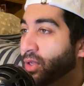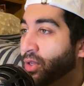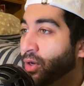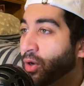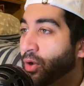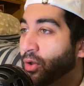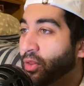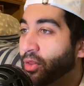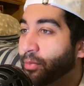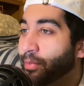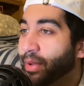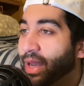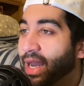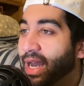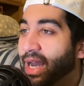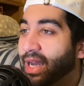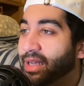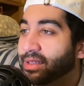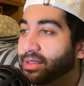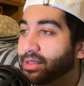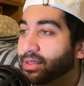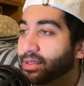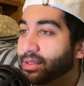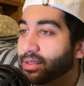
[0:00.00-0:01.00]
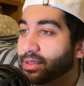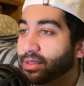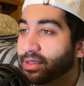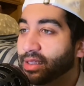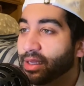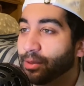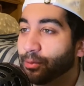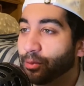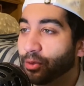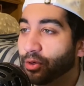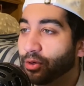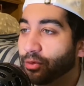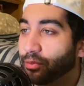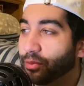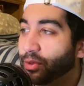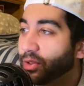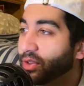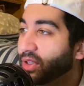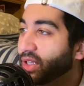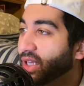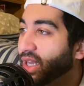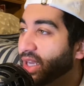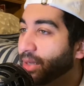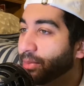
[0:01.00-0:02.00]
The Pats, they weren't
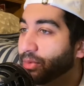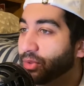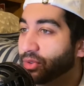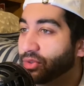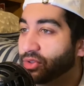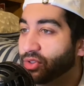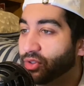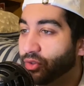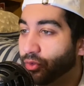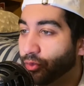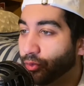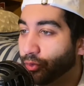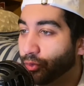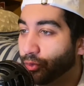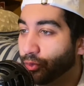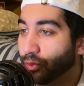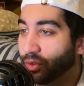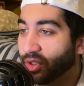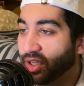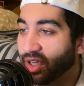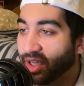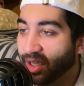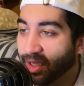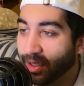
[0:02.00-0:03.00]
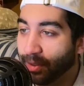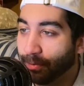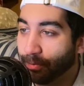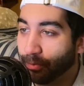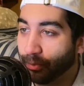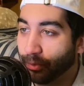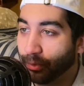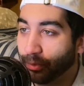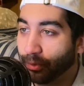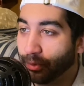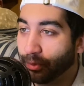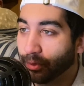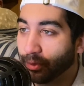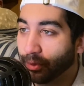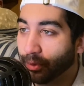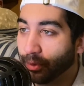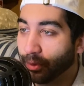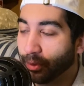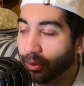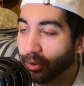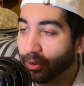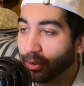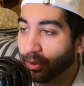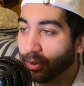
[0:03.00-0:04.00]
really able to keep
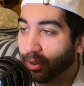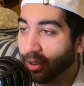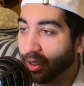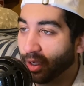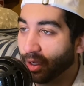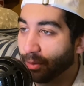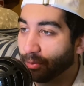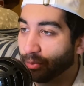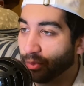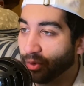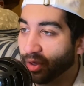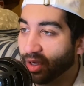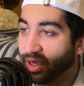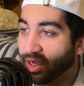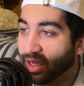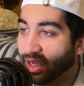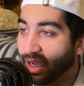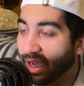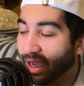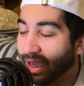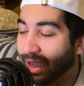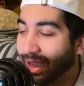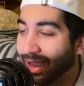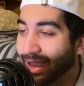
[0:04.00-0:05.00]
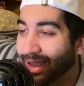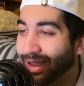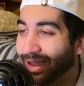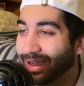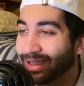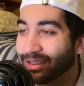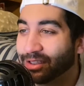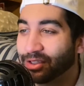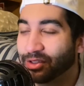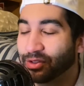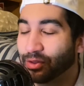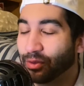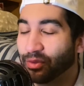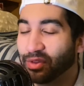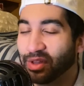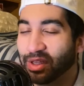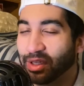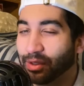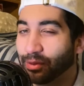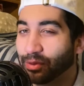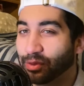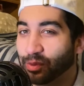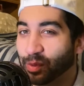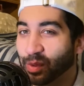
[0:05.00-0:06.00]
Brady. I just don't think it
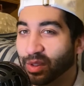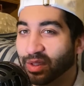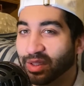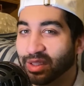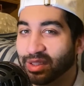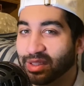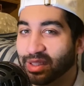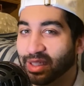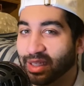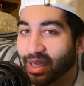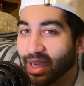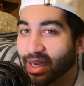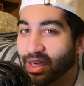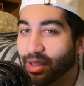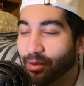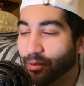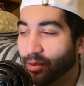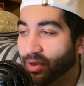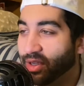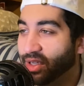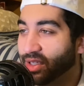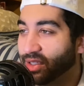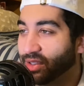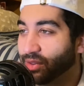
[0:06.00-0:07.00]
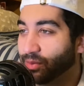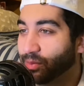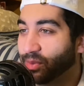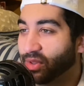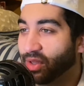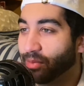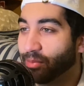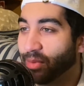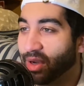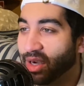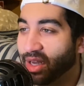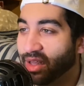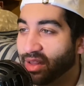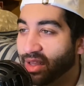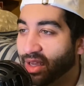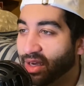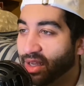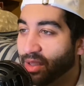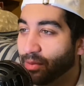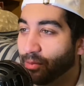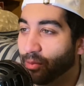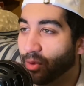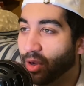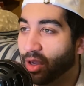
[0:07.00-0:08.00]
was realistic, anyways, with the money that he
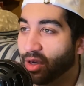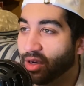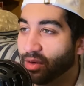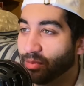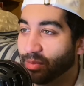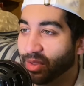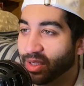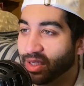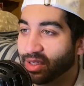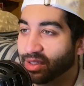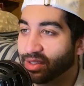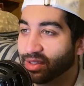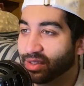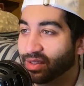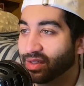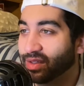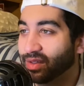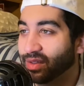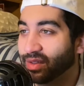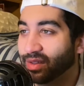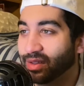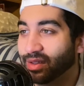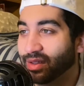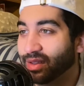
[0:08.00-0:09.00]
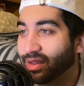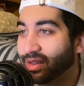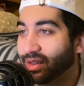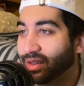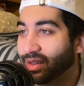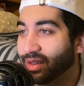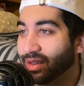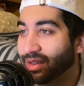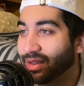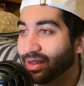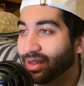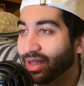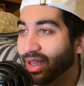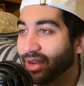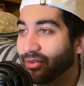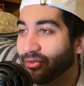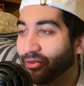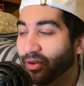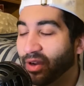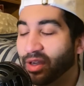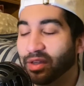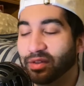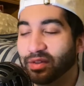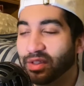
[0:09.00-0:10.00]
wanted because they
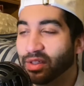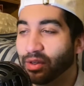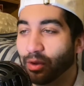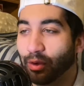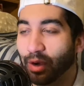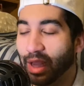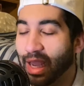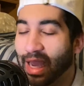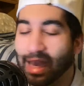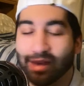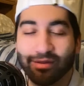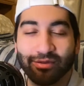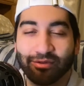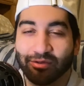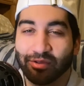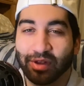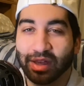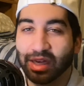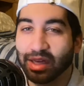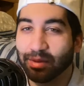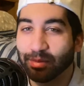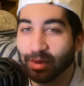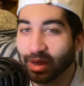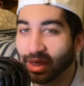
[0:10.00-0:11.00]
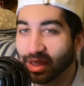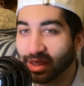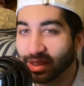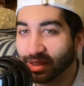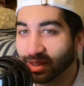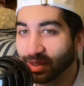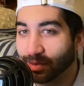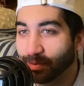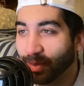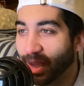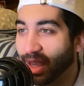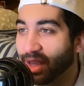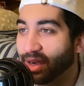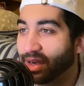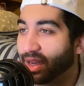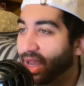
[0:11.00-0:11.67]
frankly don't have any money to spend.